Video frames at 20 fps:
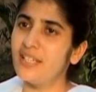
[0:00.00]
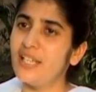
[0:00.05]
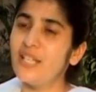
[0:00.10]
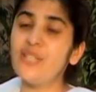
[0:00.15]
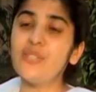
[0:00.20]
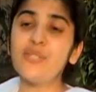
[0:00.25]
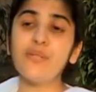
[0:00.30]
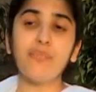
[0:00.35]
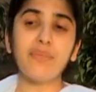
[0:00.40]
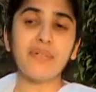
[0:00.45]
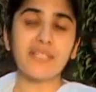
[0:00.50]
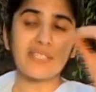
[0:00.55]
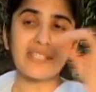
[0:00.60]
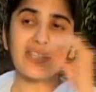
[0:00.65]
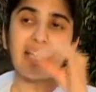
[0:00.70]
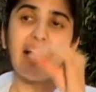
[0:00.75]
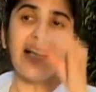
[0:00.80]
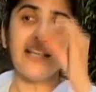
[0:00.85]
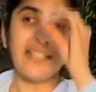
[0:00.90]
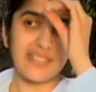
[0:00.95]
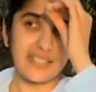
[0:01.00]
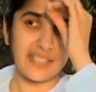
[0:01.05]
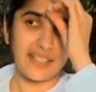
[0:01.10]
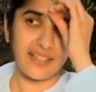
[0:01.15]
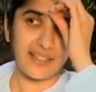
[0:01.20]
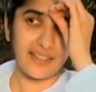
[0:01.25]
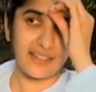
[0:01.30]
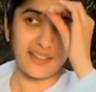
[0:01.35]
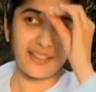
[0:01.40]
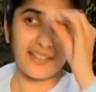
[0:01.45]
So
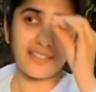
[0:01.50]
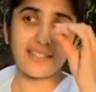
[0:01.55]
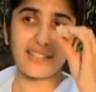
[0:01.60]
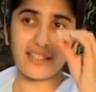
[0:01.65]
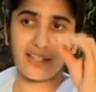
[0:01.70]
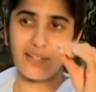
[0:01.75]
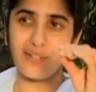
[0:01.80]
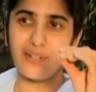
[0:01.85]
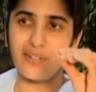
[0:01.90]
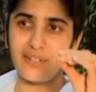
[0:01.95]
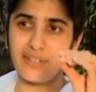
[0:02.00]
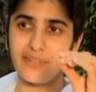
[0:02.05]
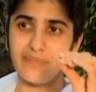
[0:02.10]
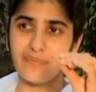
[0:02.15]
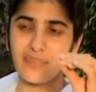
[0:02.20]
personality is here.